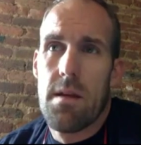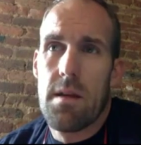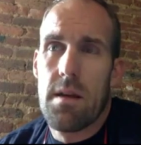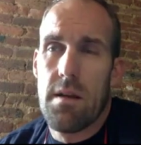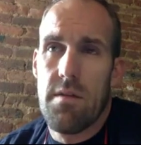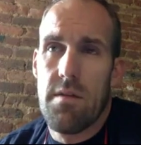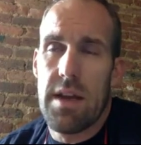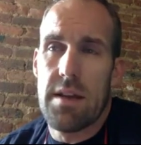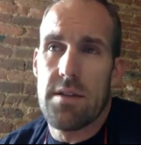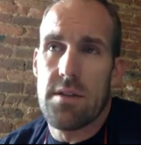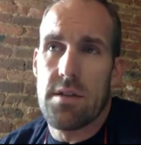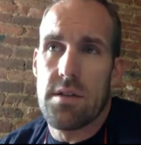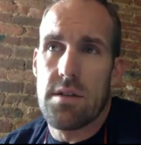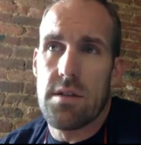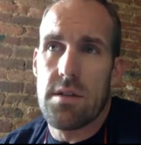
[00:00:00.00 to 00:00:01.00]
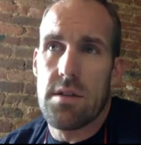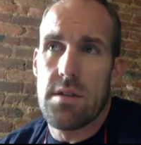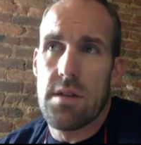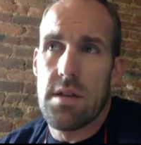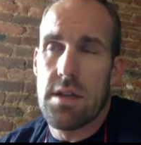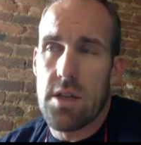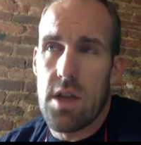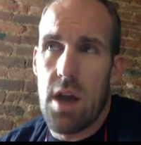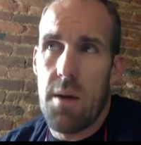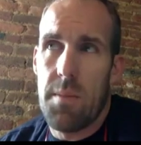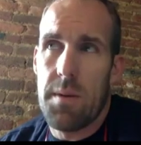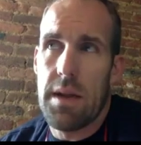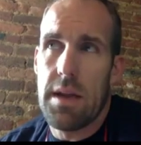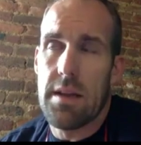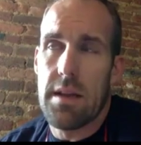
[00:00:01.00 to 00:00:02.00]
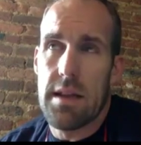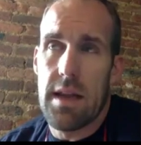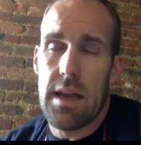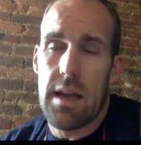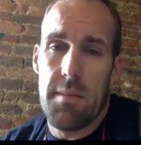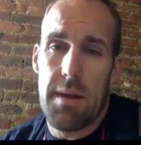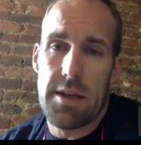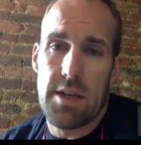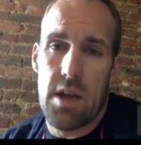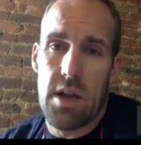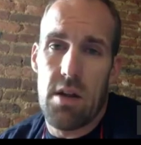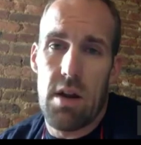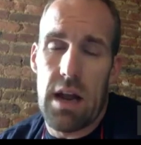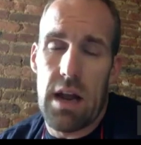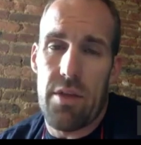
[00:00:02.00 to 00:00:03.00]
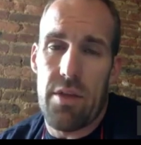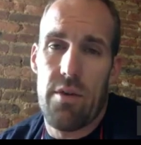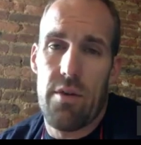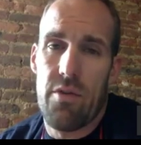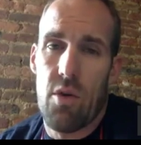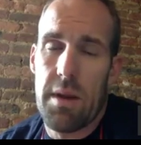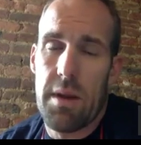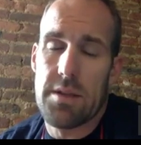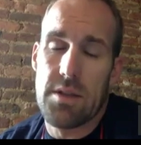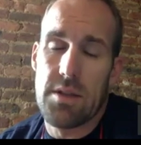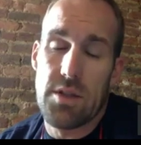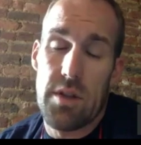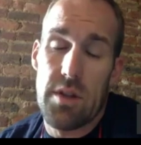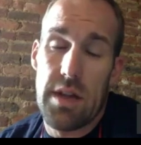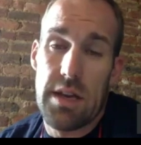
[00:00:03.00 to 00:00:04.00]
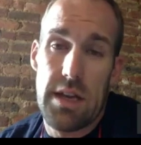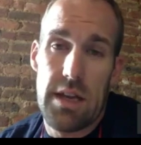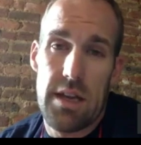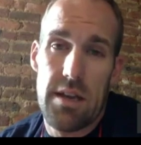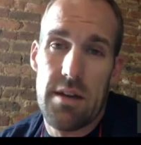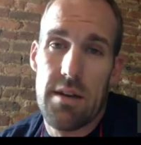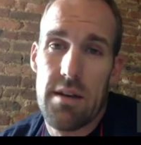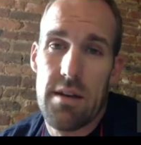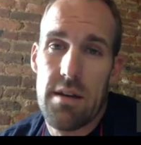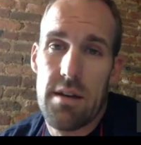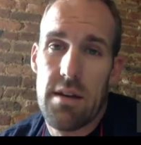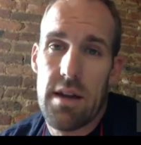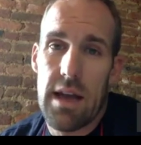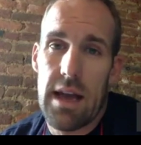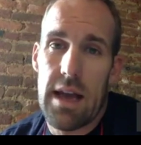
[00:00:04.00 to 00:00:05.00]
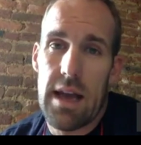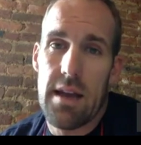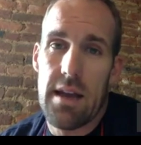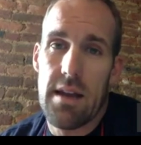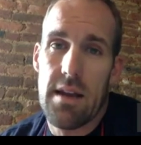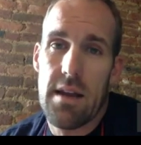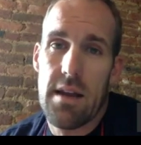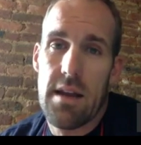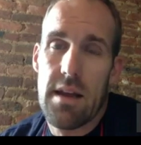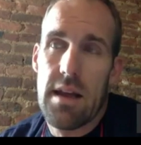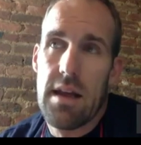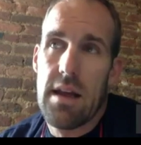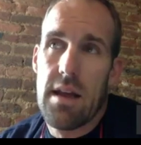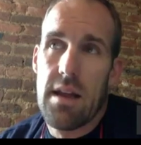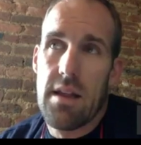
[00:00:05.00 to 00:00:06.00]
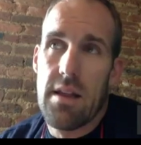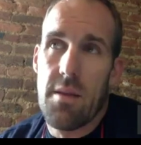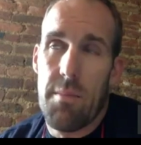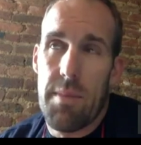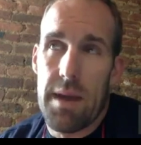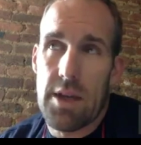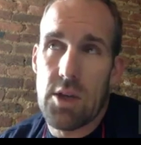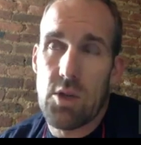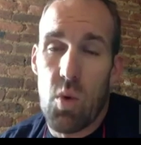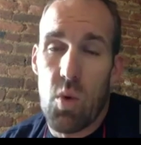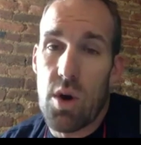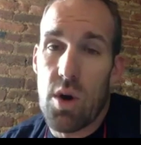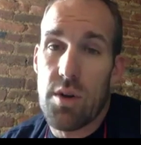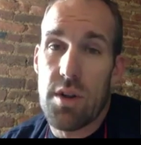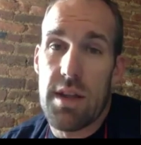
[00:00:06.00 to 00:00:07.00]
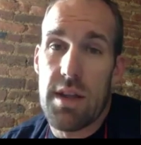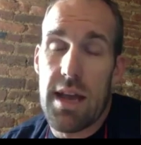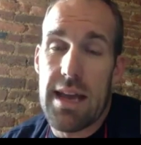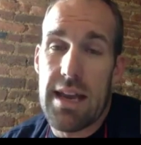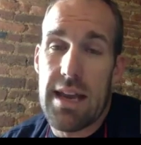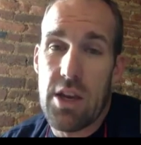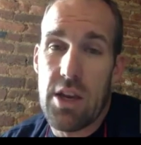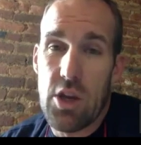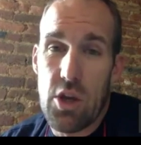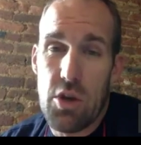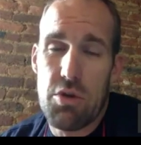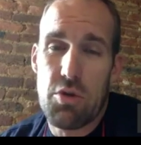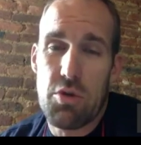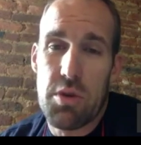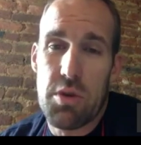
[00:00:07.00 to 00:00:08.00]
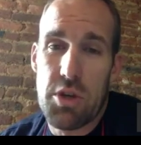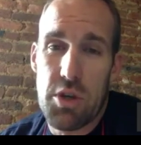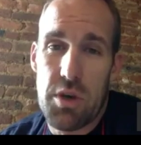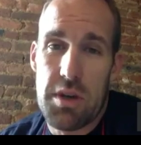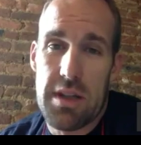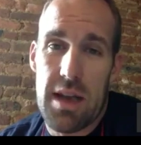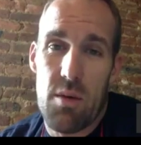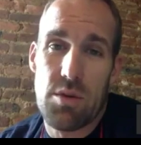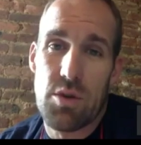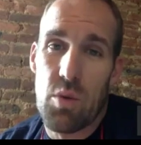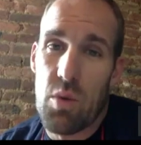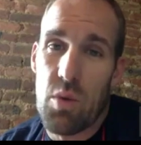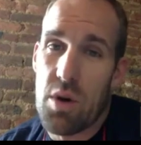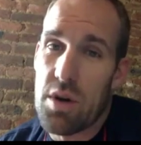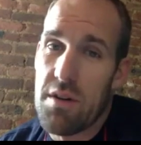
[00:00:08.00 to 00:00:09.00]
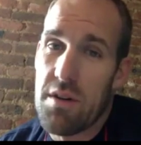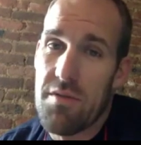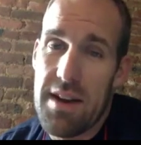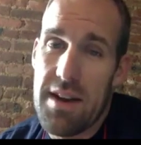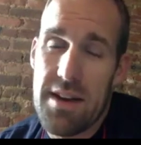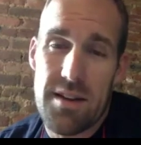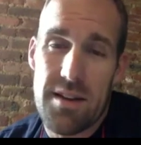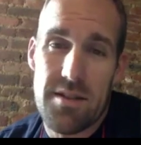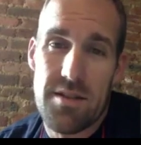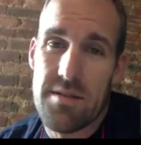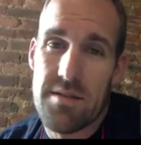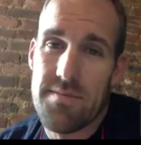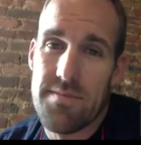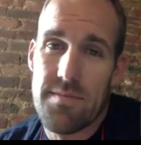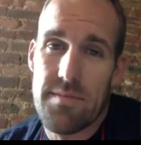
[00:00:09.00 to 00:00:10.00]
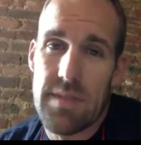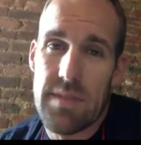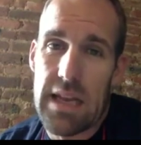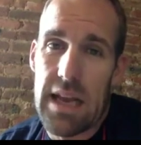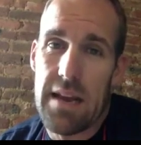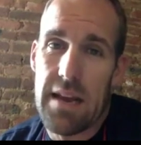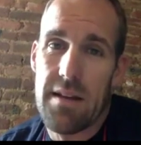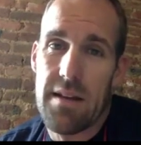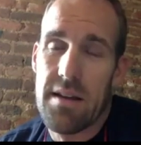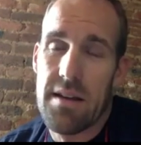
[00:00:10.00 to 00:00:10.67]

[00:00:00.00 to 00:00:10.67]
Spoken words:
convinced his company that they could make Jell-O in like 3 or 4 minutes, and so they did. And the biggest word that they used when doing that was the word convenience. Okay?